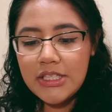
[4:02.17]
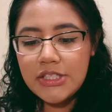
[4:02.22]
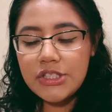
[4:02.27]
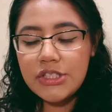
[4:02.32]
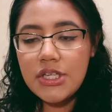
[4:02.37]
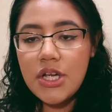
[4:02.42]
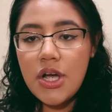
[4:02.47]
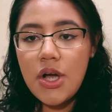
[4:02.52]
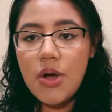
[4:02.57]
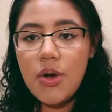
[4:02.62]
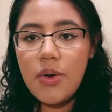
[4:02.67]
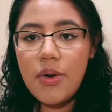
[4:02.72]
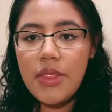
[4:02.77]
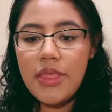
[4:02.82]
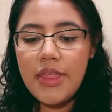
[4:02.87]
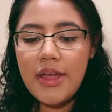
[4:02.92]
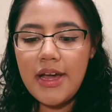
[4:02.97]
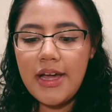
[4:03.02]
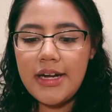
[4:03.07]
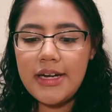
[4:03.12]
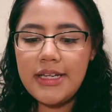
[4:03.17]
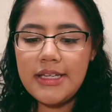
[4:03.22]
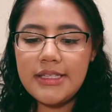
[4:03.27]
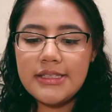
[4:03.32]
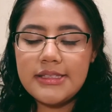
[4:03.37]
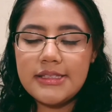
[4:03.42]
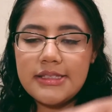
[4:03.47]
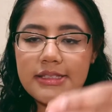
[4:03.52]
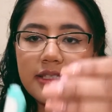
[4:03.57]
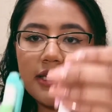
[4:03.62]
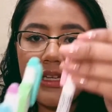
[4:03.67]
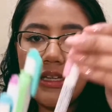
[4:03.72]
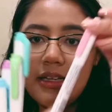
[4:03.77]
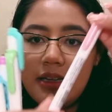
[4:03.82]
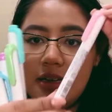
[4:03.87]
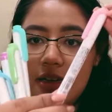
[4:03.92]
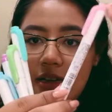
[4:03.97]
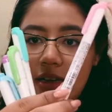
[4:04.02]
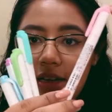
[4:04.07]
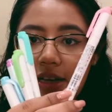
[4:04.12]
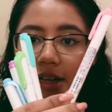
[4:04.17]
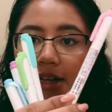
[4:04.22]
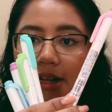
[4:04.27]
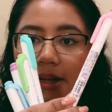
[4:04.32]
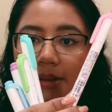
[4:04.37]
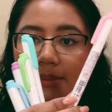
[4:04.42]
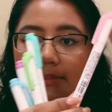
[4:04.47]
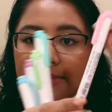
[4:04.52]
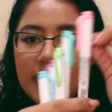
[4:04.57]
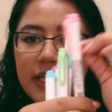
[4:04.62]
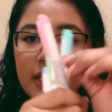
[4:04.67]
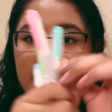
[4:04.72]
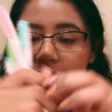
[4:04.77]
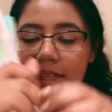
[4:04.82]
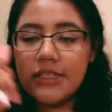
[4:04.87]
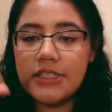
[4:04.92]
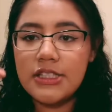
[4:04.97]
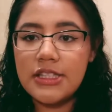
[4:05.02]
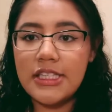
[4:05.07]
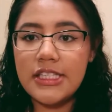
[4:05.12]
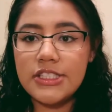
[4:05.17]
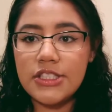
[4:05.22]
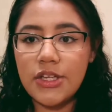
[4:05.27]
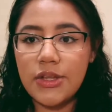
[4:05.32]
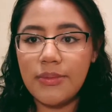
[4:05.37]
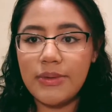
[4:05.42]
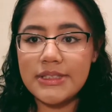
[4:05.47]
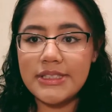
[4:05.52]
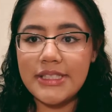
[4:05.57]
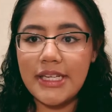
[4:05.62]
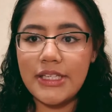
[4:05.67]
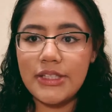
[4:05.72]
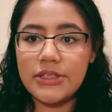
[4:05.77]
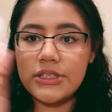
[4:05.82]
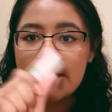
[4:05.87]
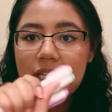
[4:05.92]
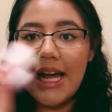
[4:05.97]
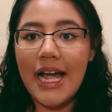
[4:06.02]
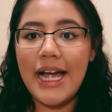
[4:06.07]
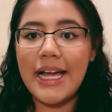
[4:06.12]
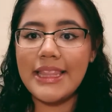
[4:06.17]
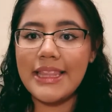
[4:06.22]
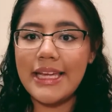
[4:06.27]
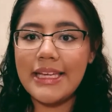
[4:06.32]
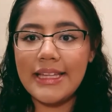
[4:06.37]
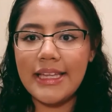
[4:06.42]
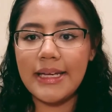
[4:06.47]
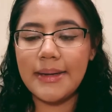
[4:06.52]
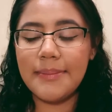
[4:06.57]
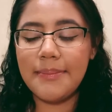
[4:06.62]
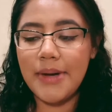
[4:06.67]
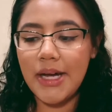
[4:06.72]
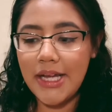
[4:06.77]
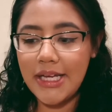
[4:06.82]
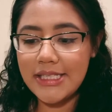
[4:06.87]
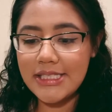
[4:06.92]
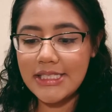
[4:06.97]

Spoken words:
So that is, these are the ones I use to highlight like my